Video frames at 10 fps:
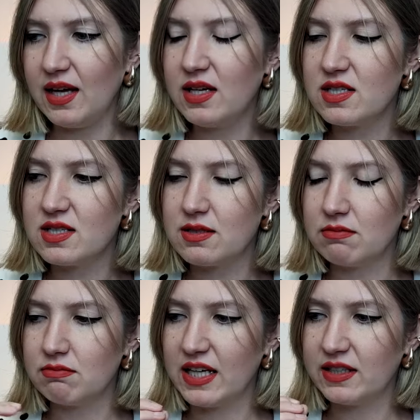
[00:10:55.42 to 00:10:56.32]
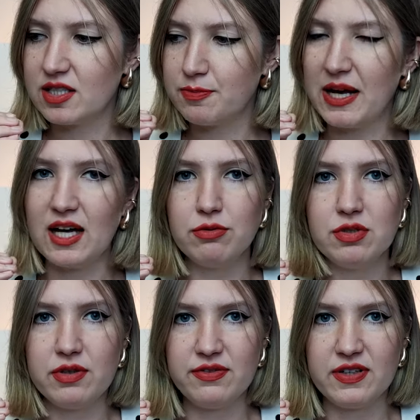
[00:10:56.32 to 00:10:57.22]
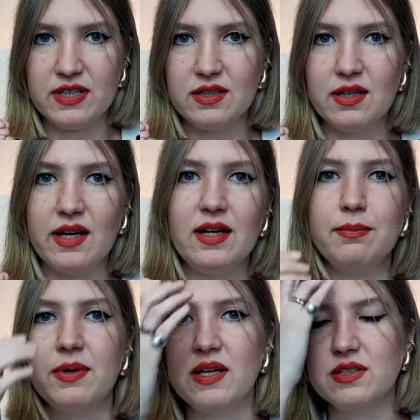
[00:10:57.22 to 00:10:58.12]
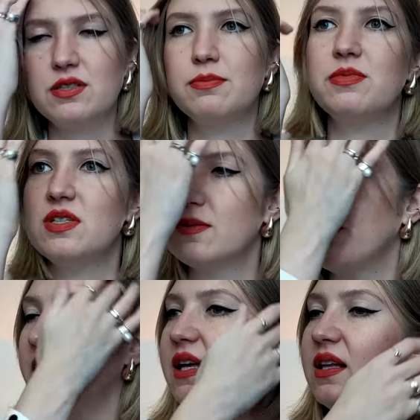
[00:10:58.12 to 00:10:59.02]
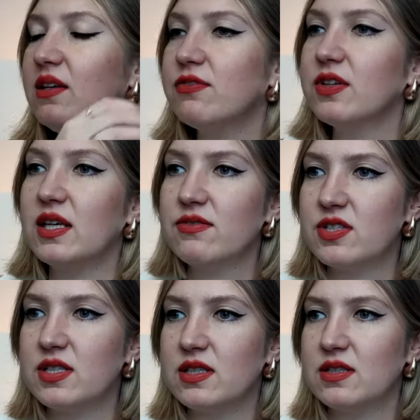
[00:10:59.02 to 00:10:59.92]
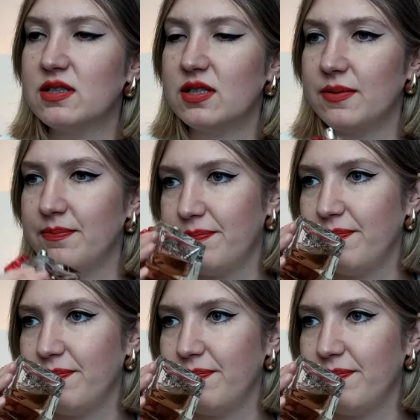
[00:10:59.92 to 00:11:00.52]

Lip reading: It is like this powdery vanilla, but this bay leaf gives it